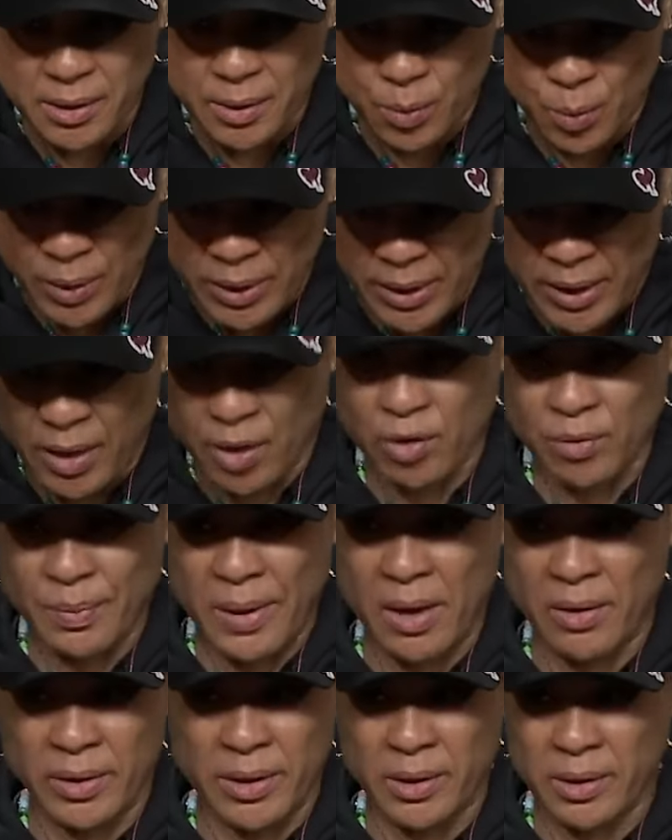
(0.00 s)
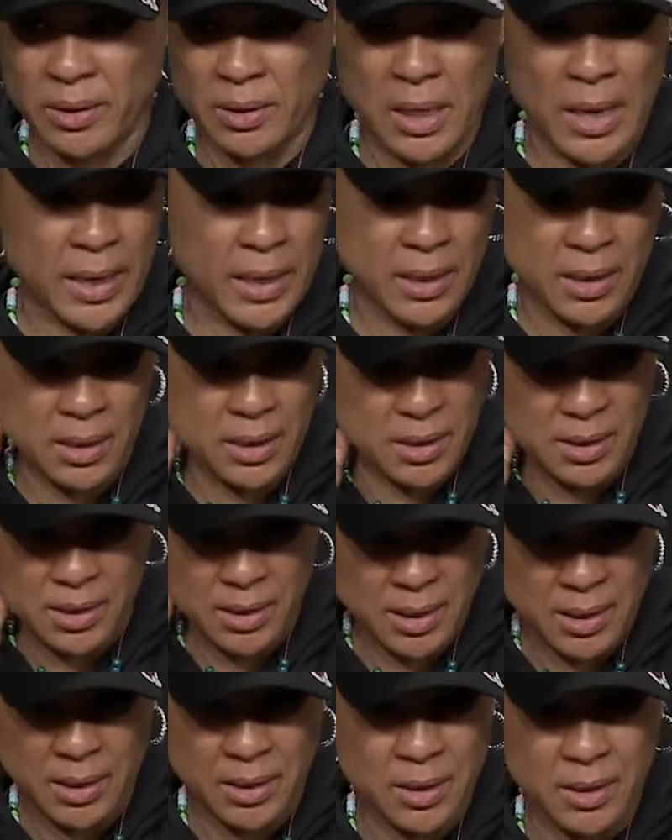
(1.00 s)
we hear about it, like,
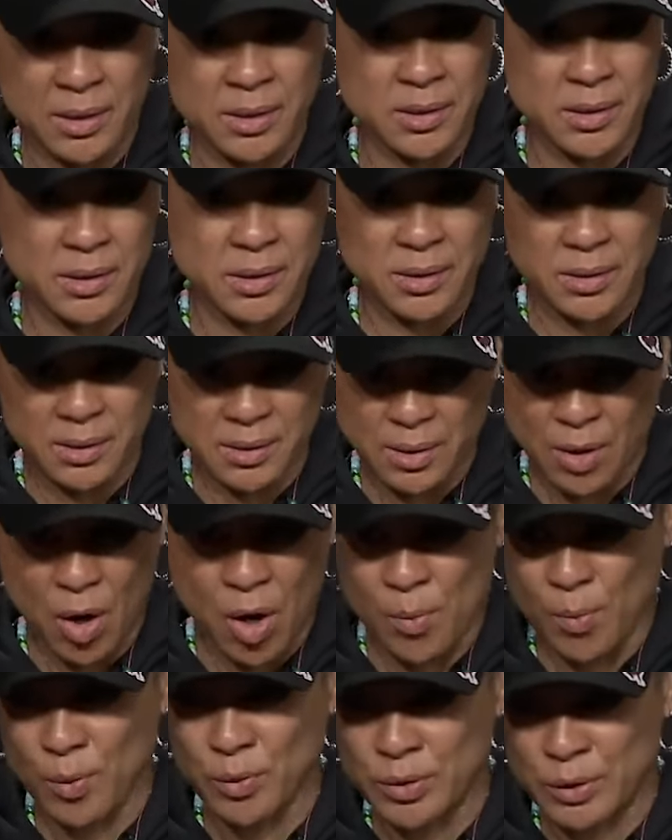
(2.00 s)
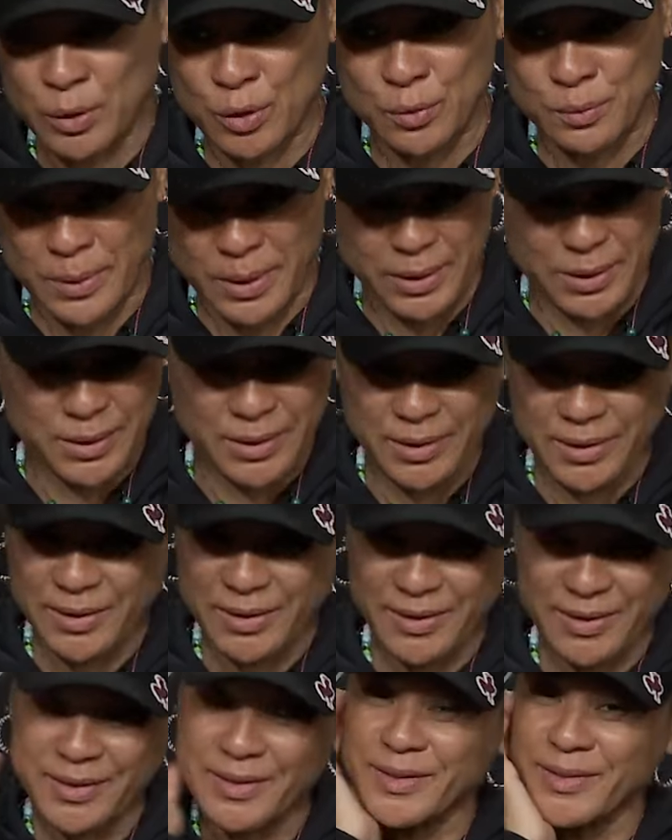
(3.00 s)
and it's almost too much.
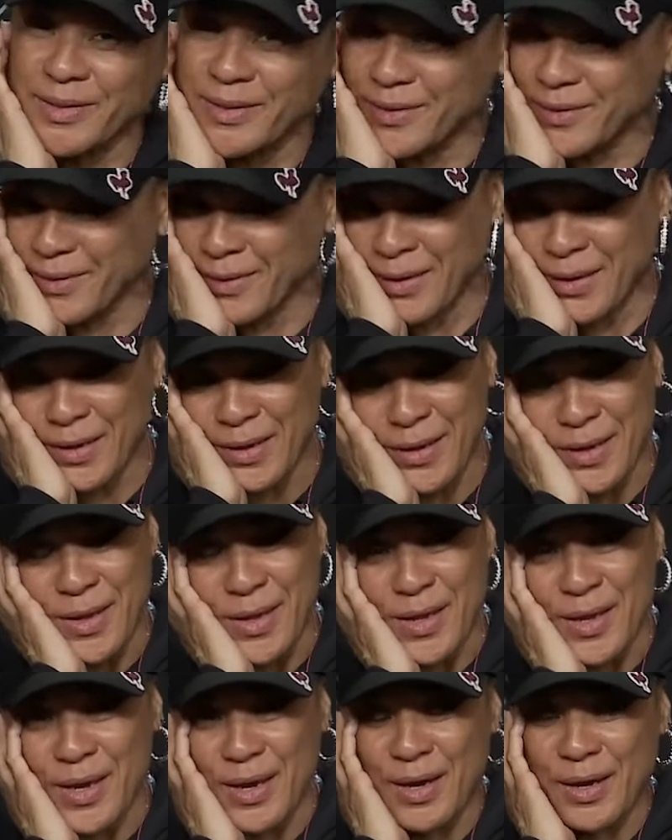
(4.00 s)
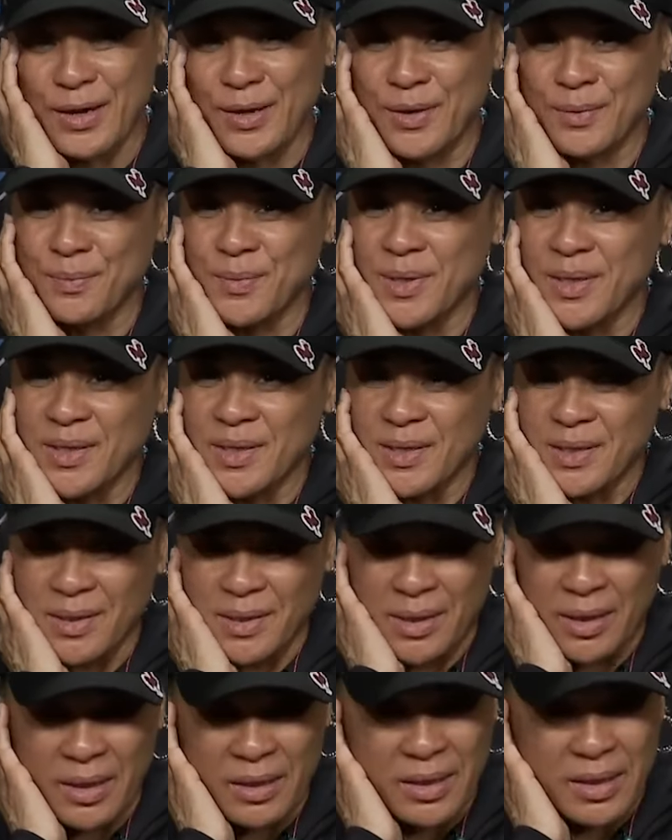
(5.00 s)
And
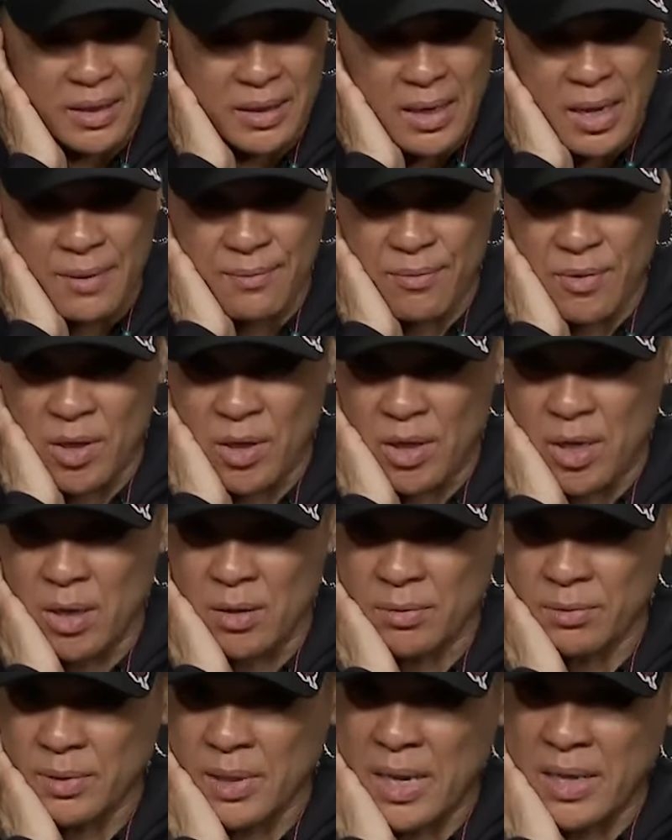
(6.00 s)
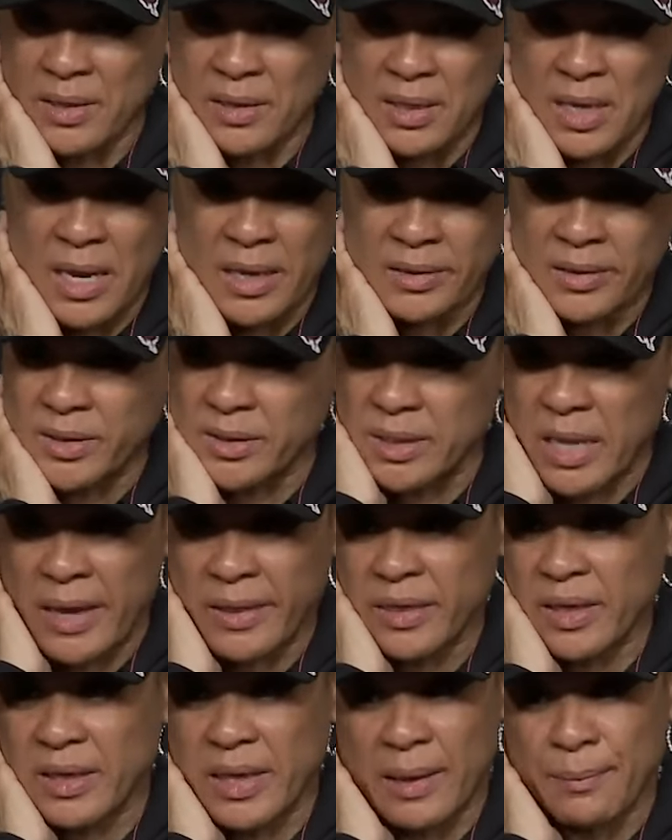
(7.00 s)
then I
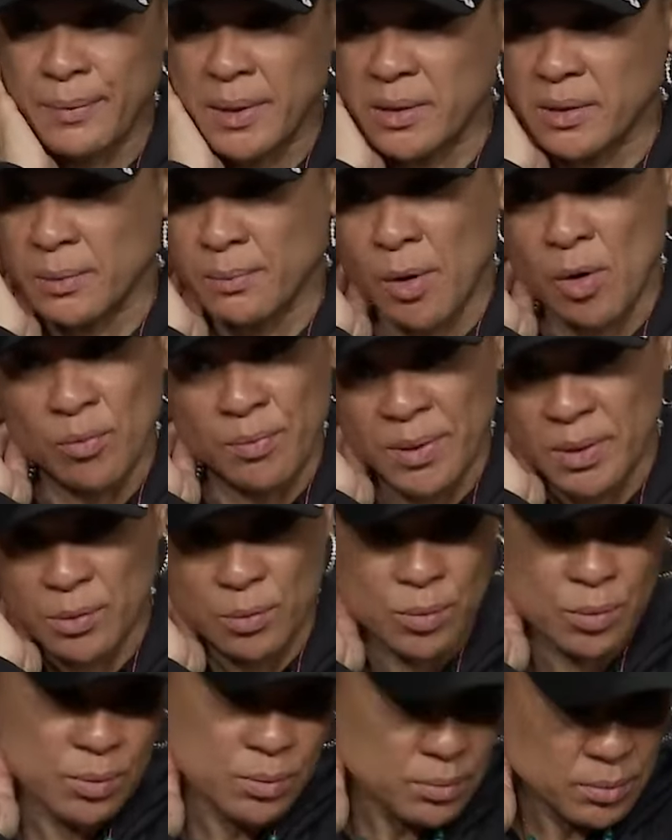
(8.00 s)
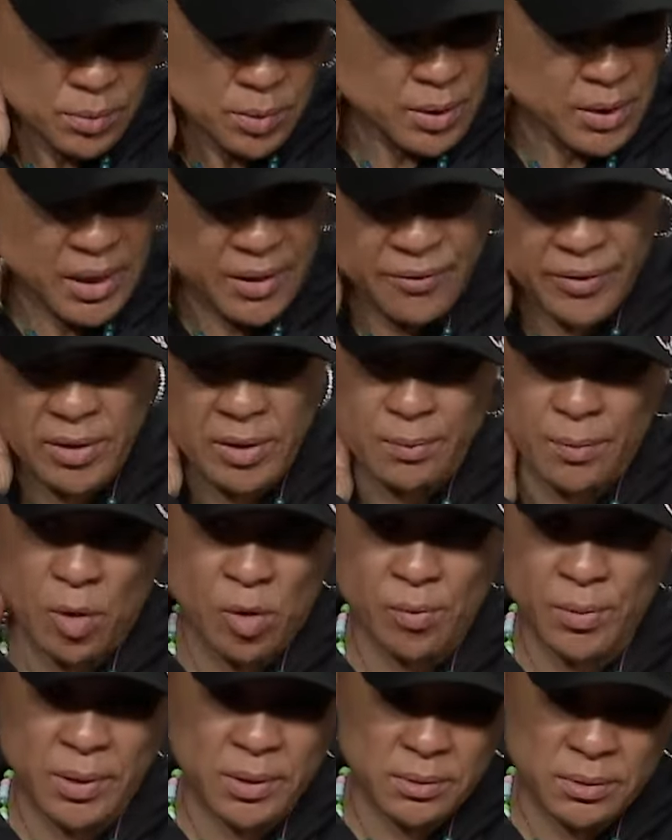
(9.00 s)
think I meet the moment, whatever the
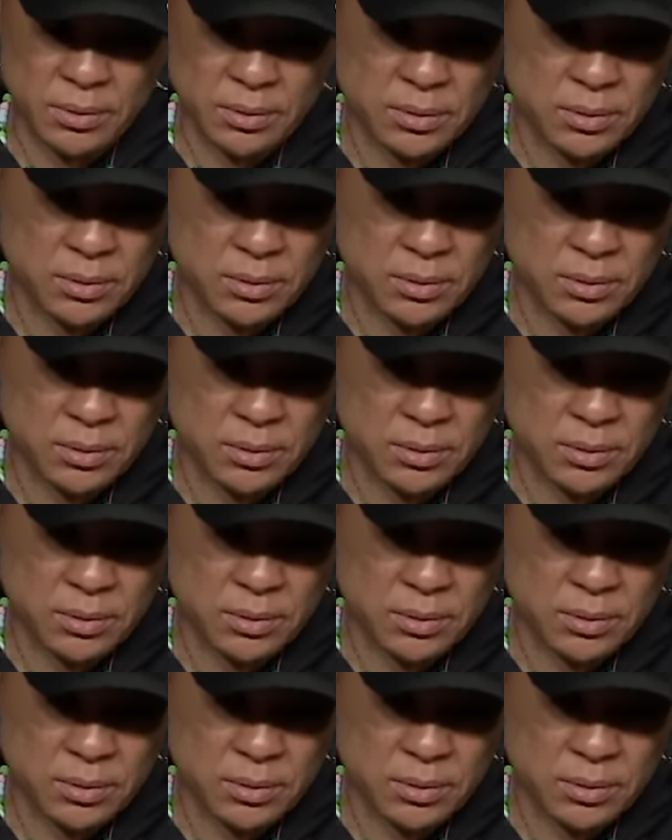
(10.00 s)
moment